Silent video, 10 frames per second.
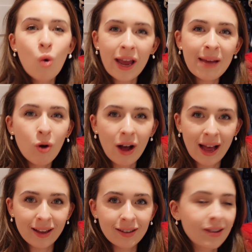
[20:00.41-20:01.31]
way more
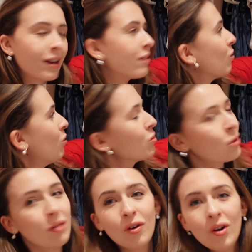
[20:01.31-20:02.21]
hangers than I thought,
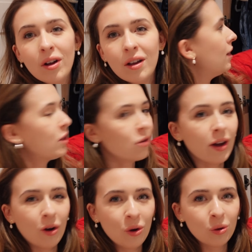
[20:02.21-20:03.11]
so I've got literally
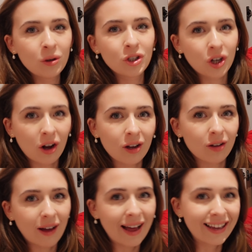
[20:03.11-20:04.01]
a whole chunk
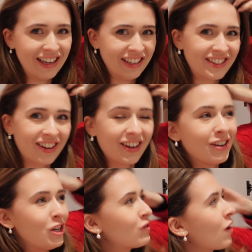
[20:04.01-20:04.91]
of hangers that I
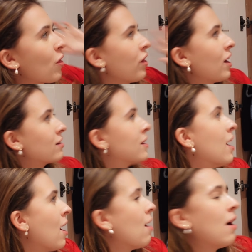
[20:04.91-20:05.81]
can use for other things.
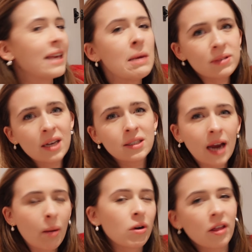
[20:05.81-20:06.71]
I keep saying to
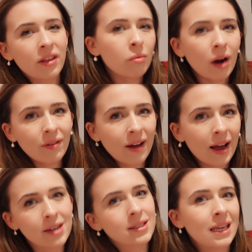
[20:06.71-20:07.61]
Cameron, I think we're out of
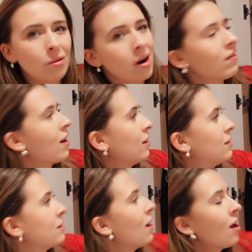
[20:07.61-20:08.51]
hangers, I think we're out of hangers.